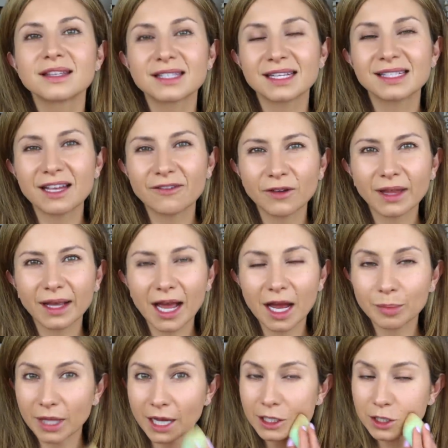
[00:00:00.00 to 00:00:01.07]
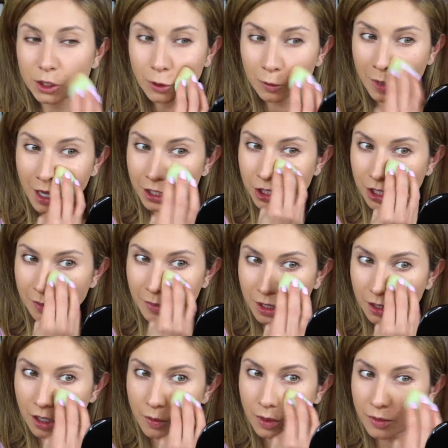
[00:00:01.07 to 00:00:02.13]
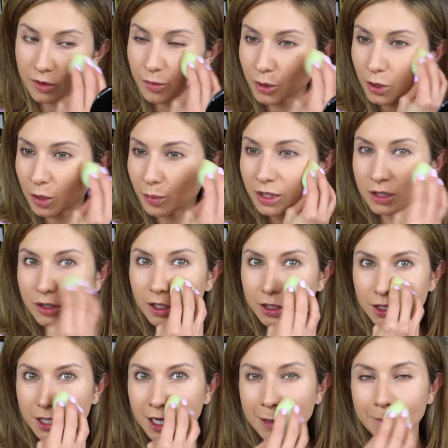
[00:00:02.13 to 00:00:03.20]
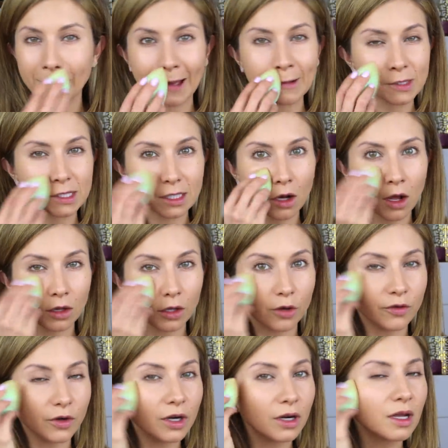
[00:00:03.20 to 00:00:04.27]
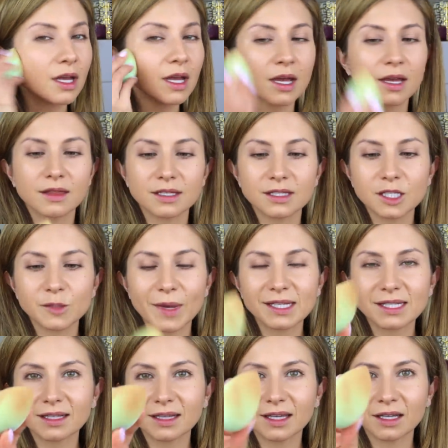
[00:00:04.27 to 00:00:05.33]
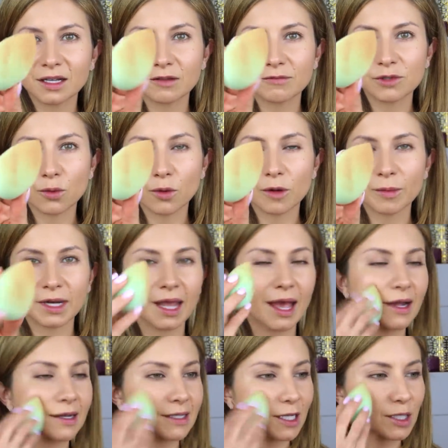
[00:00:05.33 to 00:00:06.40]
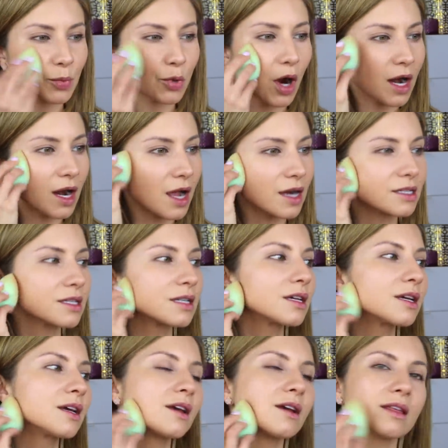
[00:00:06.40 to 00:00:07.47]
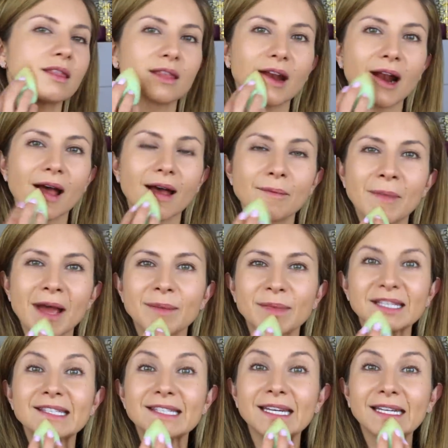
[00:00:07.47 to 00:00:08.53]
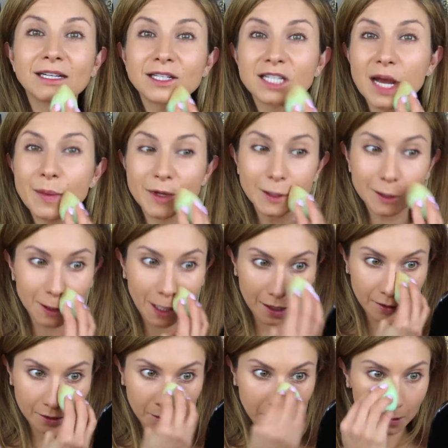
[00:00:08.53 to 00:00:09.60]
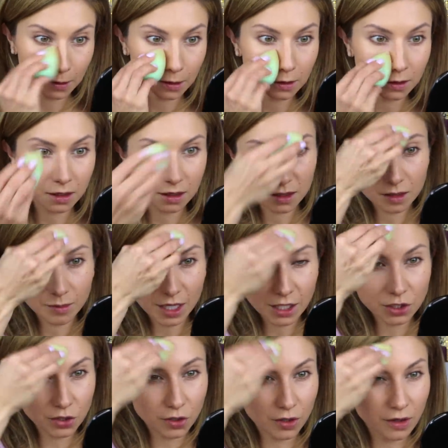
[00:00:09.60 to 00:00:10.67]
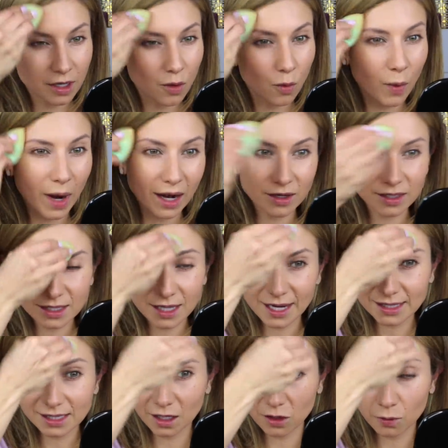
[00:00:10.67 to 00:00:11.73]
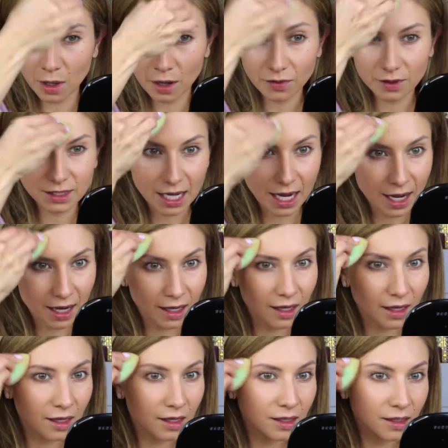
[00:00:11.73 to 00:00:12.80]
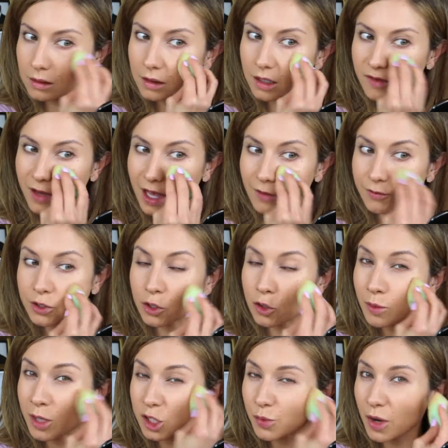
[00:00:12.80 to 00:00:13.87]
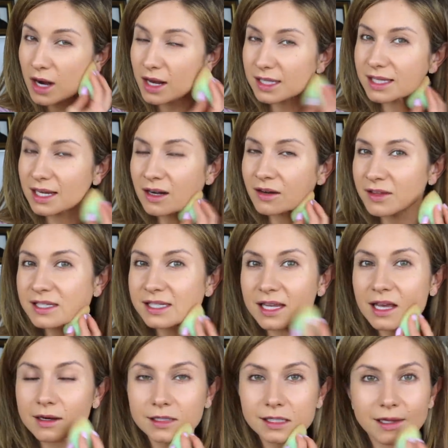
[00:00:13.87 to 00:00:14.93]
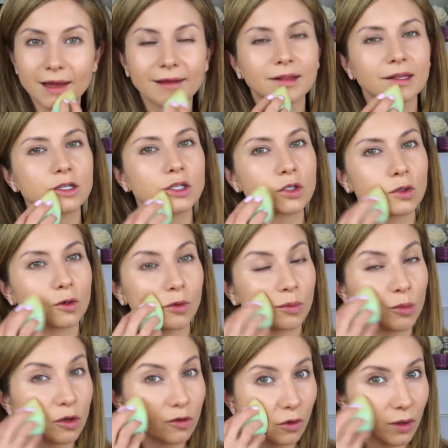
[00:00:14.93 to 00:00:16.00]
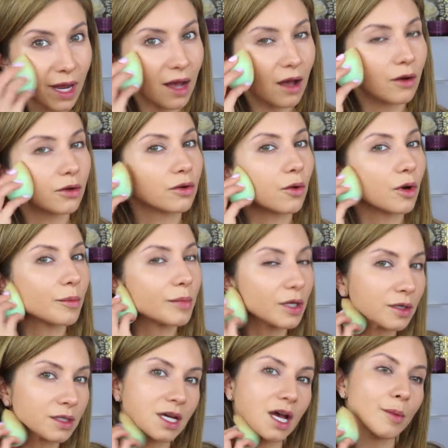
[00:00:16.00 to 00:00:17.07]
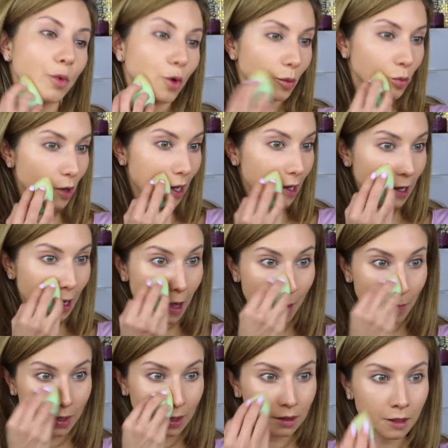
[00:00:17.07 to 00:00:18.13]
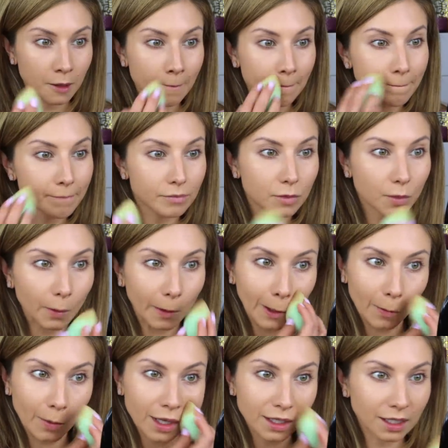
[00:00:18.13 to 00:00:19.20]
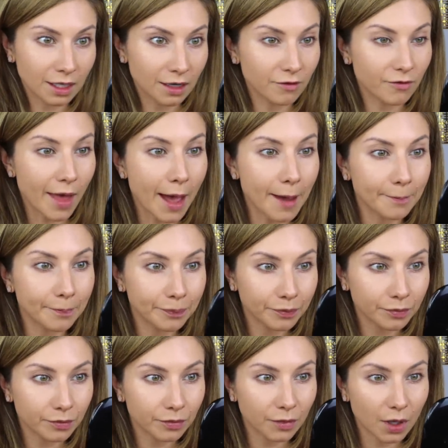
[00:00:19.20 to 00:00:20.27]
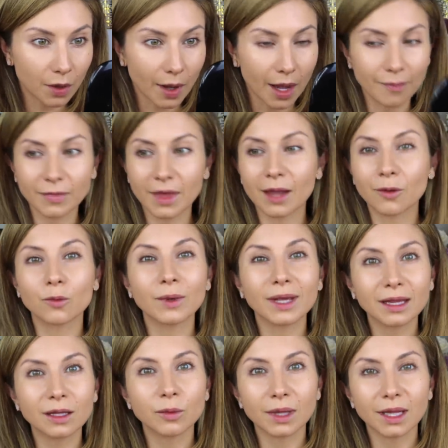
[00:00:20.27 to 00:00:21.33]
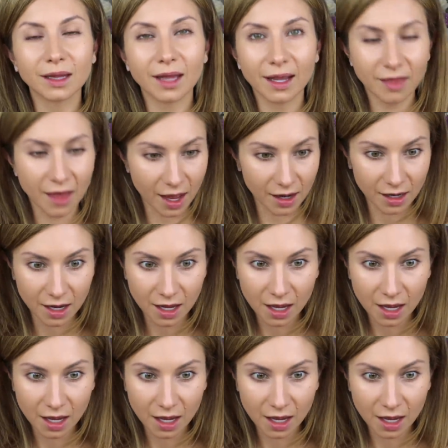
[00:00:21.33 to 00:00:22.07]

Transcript: Since I feel like I applied too much, I'm gonna go in with a beauty blender and just kind of bounce it all over. This is basically gonna absorb any excess product that might be sitting on top of the skin, just to make sure that it wears nicely throughout the day. If I have too much product sitting on the skin, it's likely to move around or build up or break up, and we don't want any of that. Okay, I really, really like that.